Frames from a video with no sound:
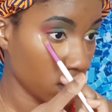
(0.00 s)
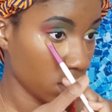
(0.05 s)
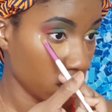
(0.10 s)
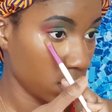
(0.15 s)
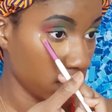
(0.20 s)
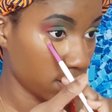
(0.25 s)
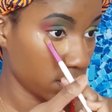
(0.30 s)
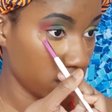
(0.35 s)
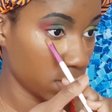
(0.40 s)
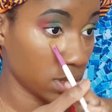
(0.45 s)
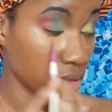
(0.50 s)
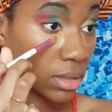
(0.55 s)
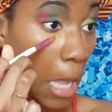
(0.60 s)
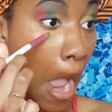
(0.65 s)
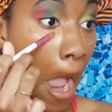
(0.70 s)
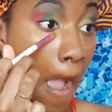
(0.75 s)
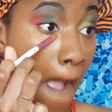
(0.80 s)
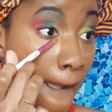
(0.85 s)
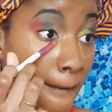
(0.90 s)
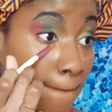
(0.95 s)
just for
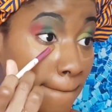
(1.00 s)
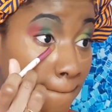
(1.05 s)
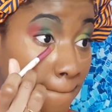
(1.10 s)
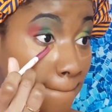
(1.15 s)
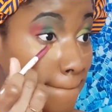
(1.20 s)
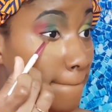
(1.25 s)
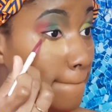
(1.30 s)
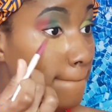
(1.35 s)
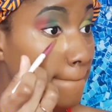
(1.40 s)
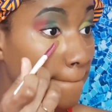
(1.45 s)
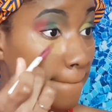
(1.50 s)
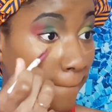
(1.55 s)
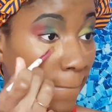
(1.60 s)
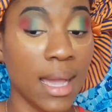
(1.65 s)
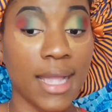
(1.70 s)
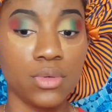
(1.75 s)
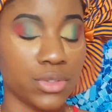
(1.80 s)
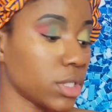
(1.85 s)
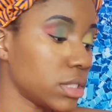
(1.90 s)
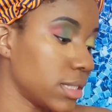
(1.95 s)
that on
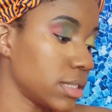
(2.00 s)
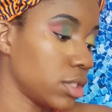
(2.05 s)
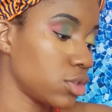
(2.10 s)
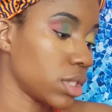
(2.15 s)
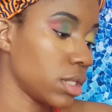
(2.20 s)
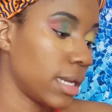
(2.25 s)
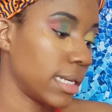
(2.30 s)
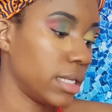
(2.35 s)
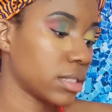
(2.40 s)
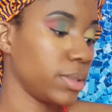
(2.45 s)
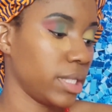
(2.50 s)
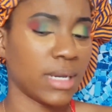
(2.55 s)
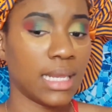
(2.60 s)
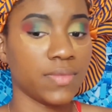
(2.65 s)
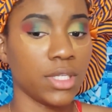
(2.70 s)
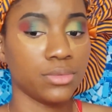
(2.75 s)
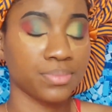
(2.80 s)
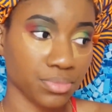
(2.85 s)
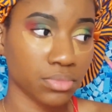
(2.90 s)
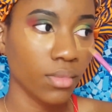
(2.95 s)
my Facebook
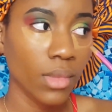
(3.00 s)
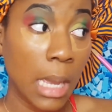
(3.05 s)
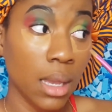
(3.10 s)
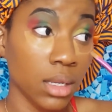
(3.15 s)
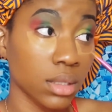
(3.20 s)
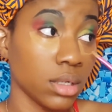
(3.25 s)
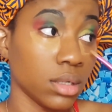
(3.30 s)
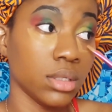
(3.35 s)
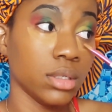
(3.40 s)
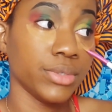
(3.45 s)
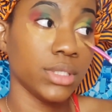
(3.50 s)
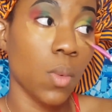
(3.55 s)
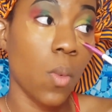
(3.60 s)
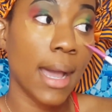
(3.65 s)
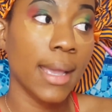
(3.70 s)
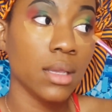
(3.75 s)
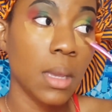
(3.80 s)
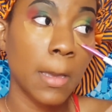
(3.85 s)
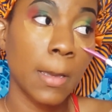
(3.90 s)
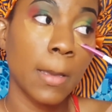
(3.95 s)
page, on my
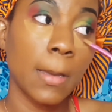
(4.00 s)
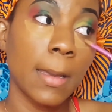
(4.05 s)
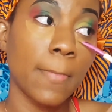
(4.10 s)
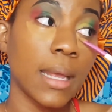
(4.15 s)
Instagram page,